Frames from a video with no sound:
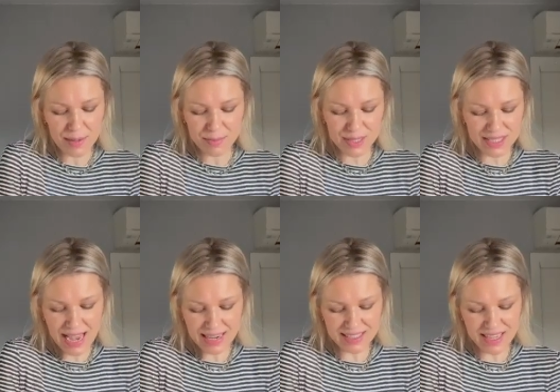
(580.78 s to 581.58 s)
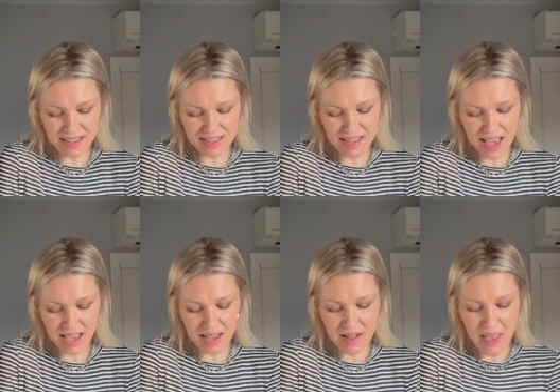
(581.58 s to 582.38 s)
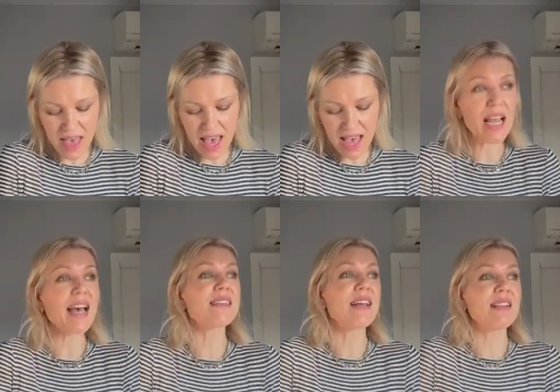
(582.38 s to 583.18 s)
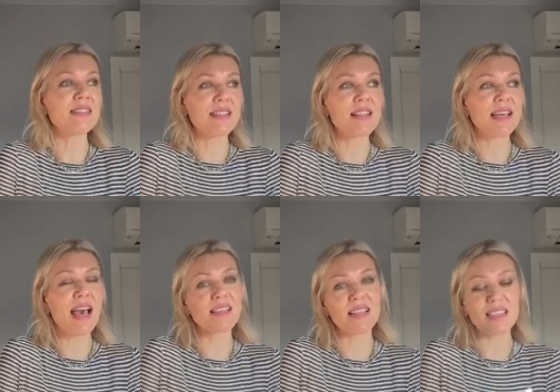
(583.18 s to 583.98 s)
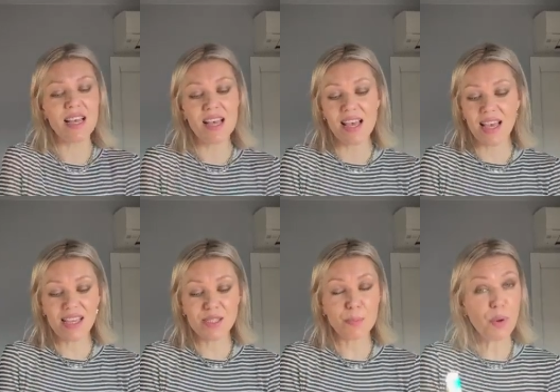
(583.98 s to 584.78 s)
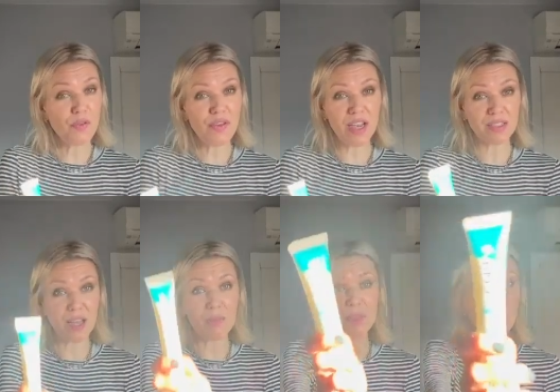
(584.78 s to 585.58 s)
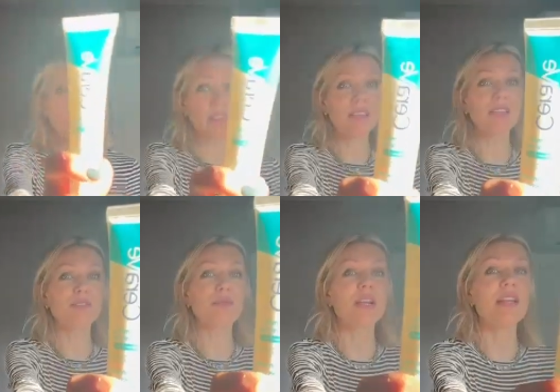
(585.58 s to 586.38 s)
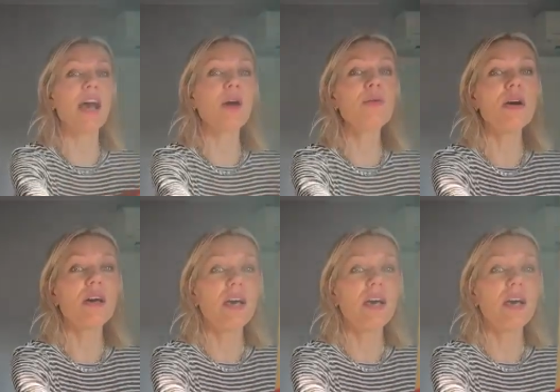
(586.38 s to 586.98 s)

protecting thing, and it has salicylic acid. It's perfect. I'm loving this right now,